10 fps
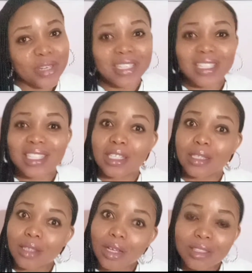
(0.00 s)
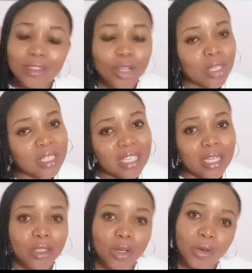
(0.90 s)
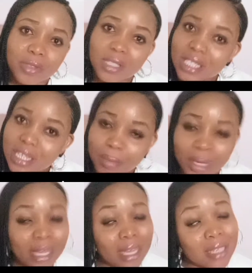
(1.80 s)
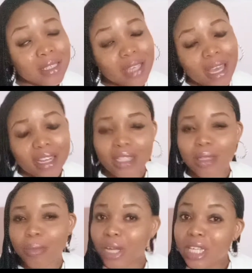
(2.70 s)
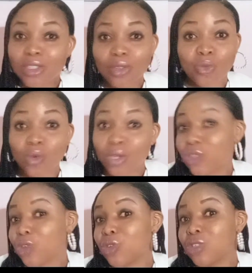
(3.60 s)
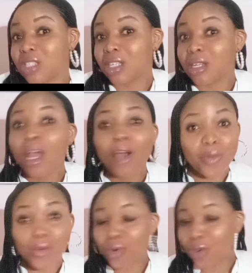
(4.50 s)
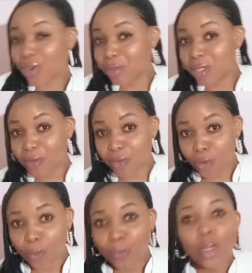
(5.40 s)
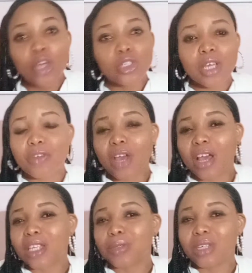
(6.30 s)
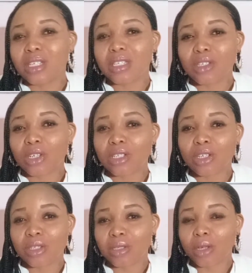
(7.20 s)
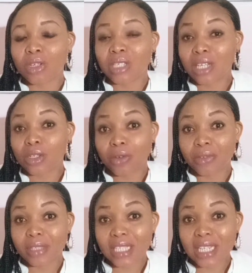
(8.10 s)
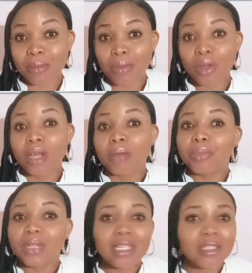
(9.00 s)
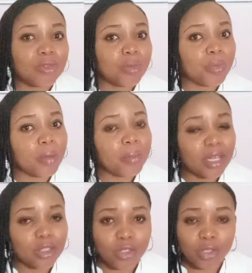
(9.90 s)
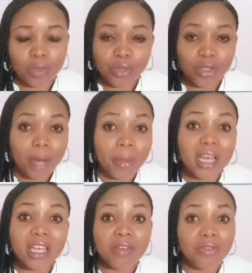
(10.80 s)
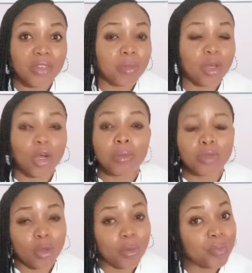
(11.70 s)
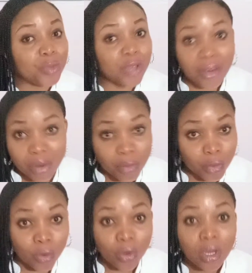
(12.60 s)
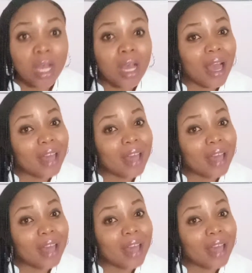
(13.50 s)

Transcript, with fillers: sudden onset of sleep. Like I said, it depends on what you're using bromocriptine for. So if you are experiencing sudden onset of sleep, please report back to your prescriber if it becomes unbearable, and you